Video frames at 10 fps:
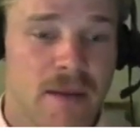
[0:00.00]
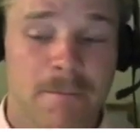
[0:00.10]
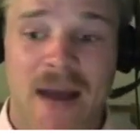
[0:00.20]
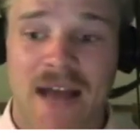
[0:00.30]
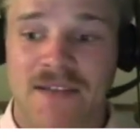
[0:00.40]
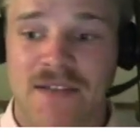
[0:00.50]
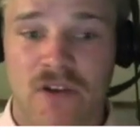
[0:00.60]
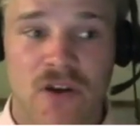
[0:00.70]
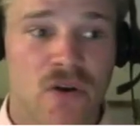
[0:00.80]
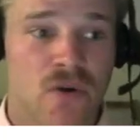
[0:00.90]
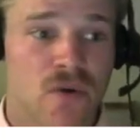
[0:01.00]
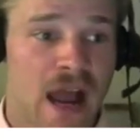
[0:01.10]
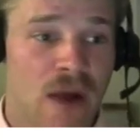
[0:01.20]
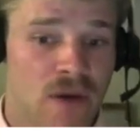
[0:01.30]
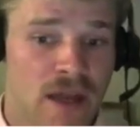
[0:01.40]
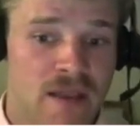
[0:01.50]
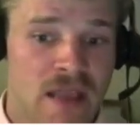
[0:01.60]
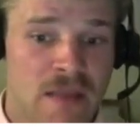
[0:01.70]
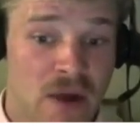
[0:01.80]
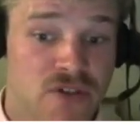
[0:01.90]
mass flow outlet
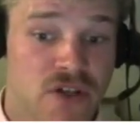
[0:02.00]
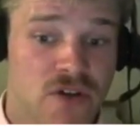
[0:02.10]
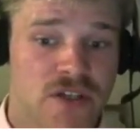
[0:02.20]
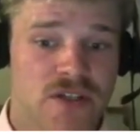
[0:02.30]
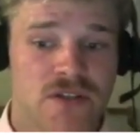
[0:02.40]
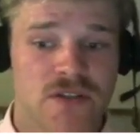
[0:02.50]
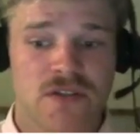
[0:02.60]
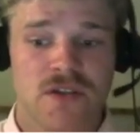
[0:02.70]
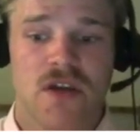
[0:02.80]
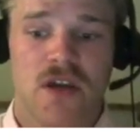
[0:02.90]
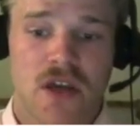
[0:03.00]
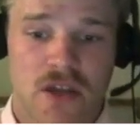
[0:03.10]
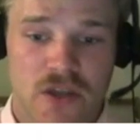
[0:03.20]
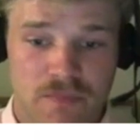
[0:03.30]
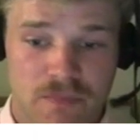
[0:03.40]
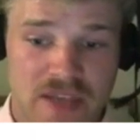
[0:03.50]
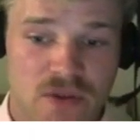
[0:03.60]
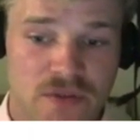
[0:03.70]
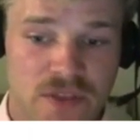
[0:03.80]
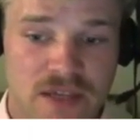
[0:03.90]
boundary conditions based
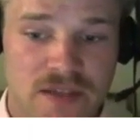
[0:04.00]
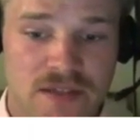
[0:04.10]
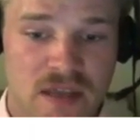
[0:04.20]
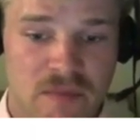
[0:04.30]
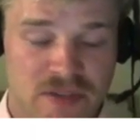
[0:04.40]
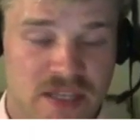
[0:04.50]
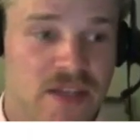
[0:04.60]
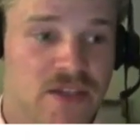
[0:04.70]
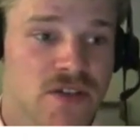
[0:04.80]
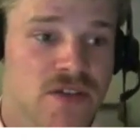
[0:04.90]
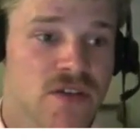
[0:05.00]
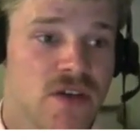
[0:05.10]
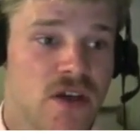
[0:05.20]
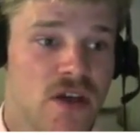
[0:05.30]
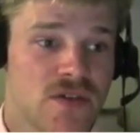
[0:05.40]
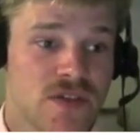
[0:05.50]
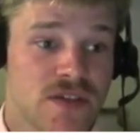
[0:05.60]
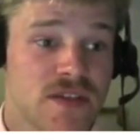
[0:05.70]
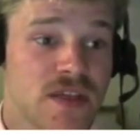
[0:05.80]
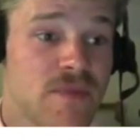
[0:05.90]
on these percentages. So this
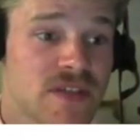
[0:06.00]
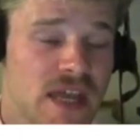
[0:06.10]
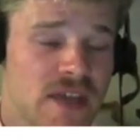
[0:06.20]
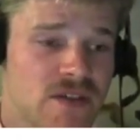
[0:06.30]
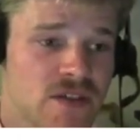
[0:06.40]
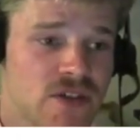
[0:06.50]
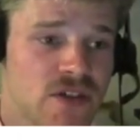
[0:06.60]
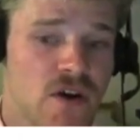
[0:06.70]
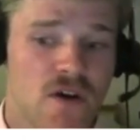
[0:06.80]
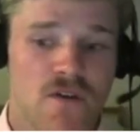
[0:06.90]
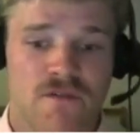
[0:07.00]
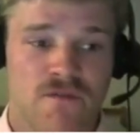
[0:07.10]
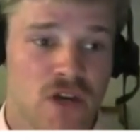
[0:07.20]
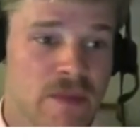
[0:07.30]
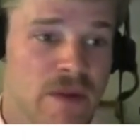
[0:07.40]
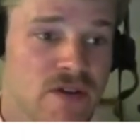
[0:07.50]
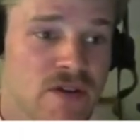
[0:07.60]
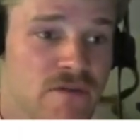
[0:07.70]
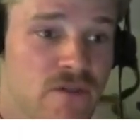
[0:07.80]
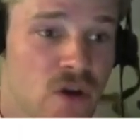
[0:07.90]
is the percentage of volumetric
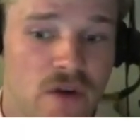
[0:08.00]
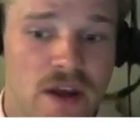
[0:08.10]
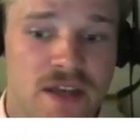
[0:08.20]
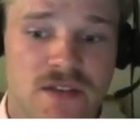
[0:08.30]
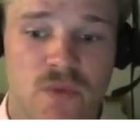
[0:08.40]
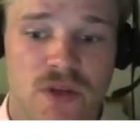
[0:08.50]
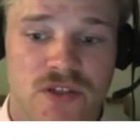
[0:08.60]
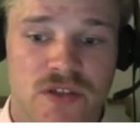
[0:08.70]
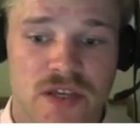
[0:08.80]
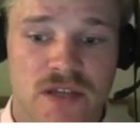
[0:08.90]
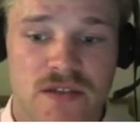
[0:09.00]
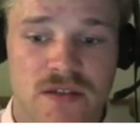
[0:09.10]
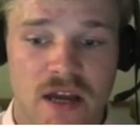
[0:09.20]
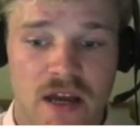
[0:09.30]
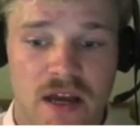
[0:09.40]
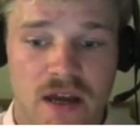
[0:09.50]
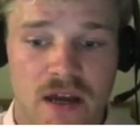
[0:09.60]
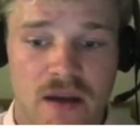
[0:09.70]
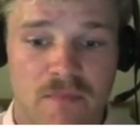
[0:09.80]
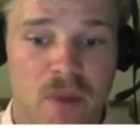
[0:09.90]
flow rate which these
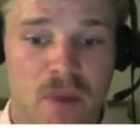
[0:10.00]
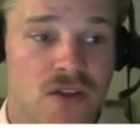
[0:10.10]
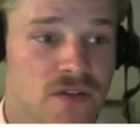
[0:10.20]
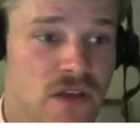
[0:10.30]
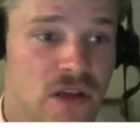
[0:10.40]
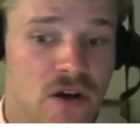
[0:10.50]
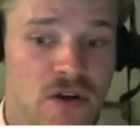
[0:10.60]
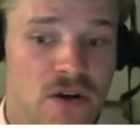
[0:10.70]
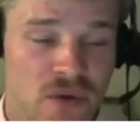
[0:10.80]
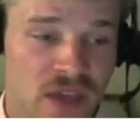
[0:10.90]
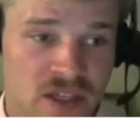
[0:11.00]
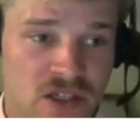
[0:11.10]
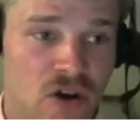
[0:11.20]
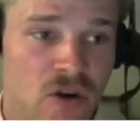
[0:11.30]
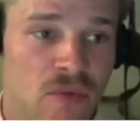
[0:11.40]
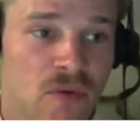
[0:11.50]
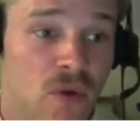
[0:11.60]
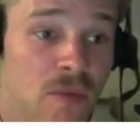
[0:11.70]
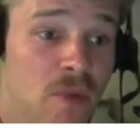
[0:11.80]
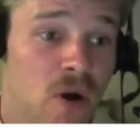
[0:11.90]
parts of the lung, so each lobe,
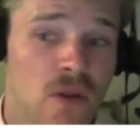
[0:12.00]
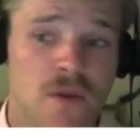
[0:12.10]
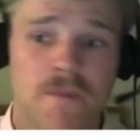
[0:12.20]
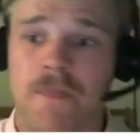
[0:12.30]
will pull.